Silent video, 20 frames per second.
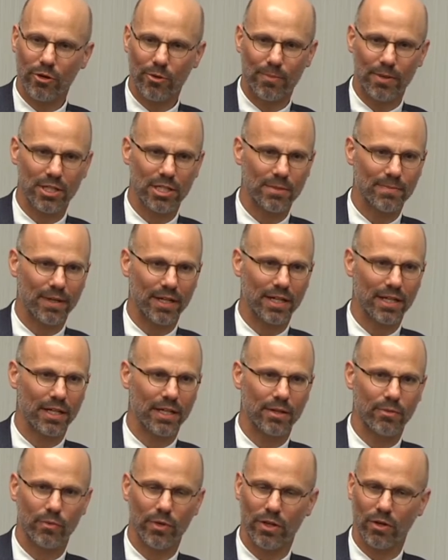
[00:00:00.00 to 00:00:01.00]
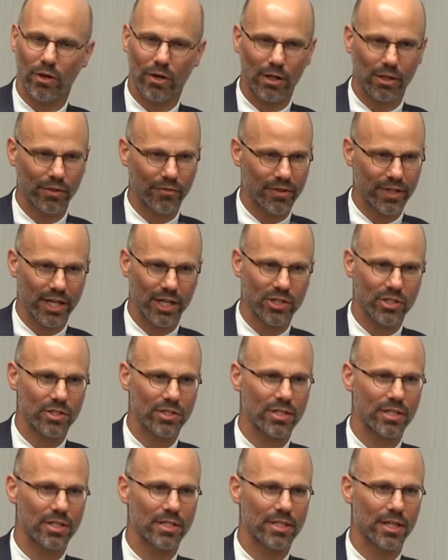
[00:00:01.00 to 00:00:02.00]
were participating in with all of the
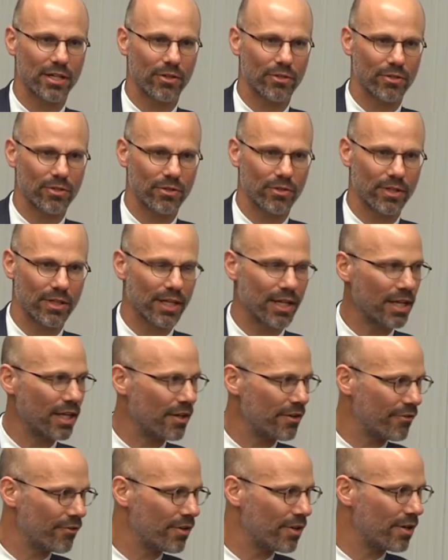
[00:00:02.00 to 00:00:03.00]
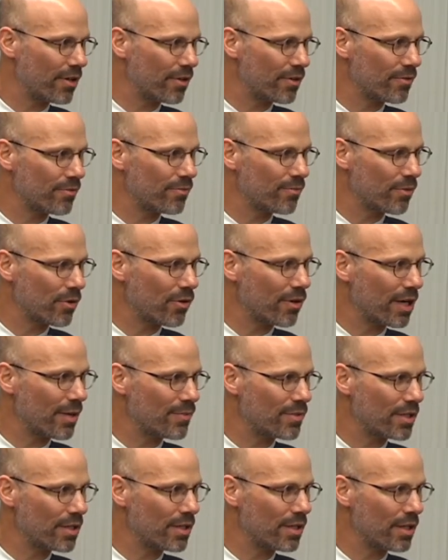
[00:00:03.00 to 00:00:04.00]
agencies that are do that have uh,
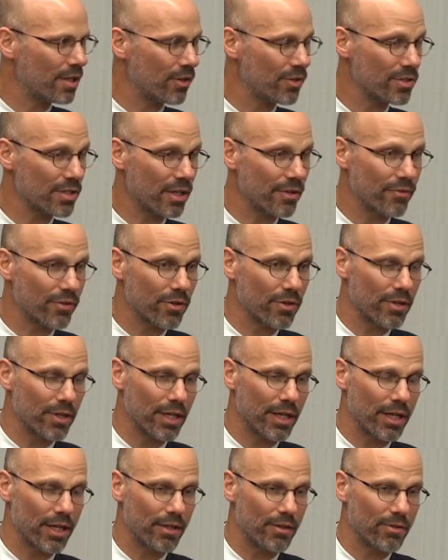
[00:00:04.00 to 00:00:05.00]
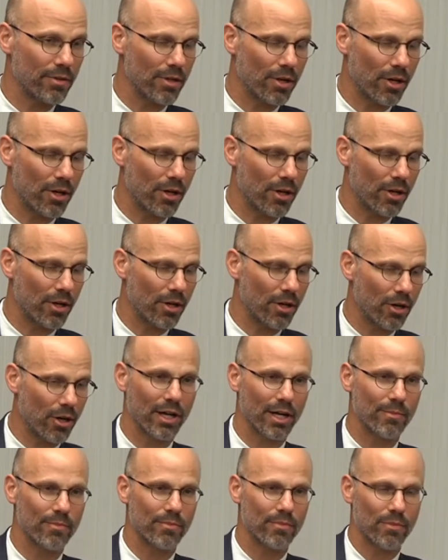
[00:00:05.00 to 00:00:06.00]
programs in El Salvador, and our
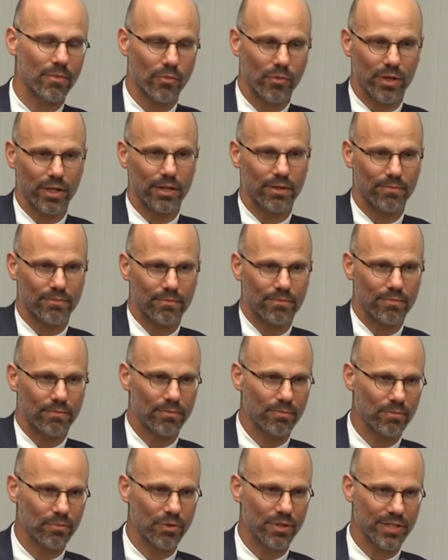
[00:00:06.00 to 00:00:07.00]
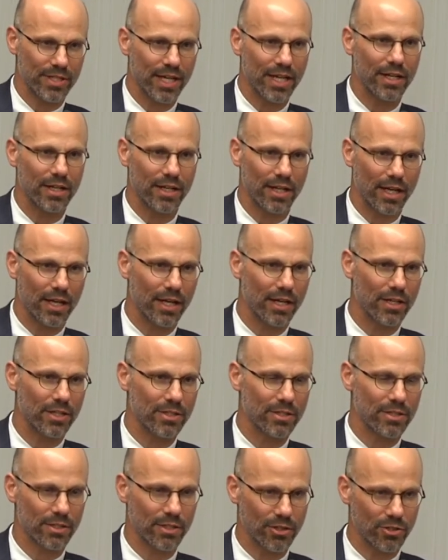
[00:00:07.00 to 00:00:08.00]
program we present
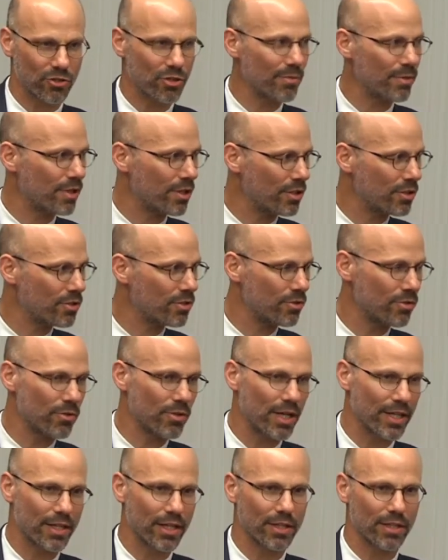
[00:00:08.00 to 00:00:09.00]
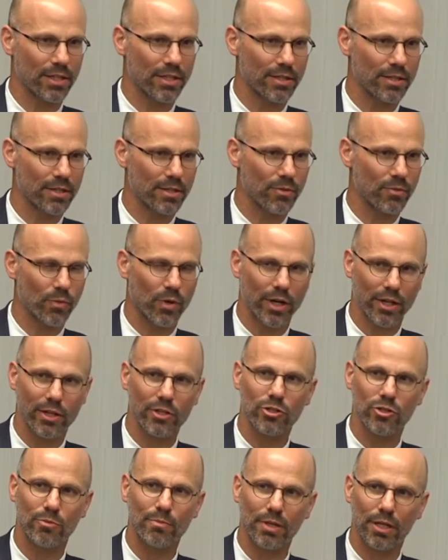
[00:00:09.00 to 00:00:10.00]
as contributing to I think okay. the, the one of the
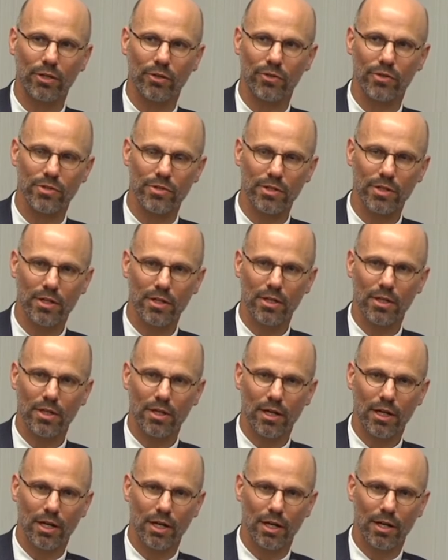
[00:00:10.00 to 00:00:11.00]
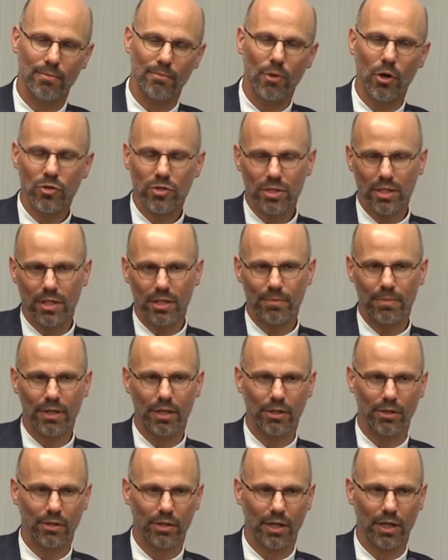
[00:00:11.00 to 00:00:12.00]
two pillars uh, mostly the
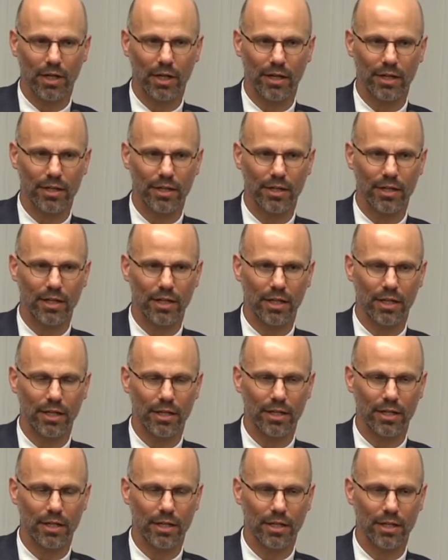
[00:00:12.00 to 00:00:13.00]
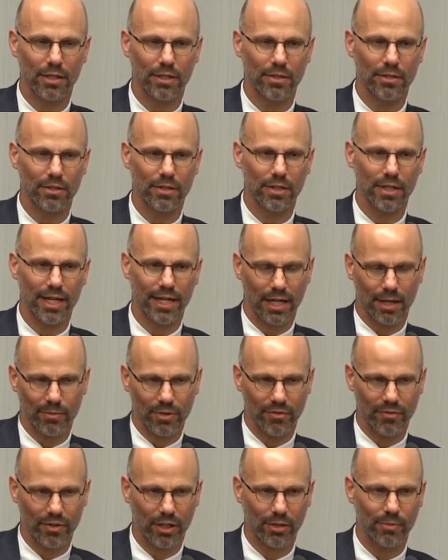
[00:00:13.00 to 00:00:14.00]
pillar on, on uh, economic
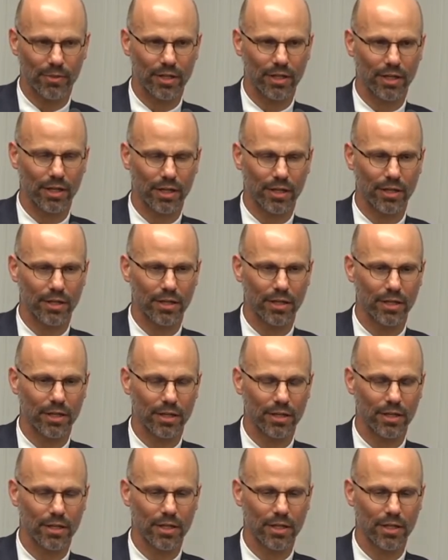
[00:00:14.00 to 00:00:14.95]
development on uh,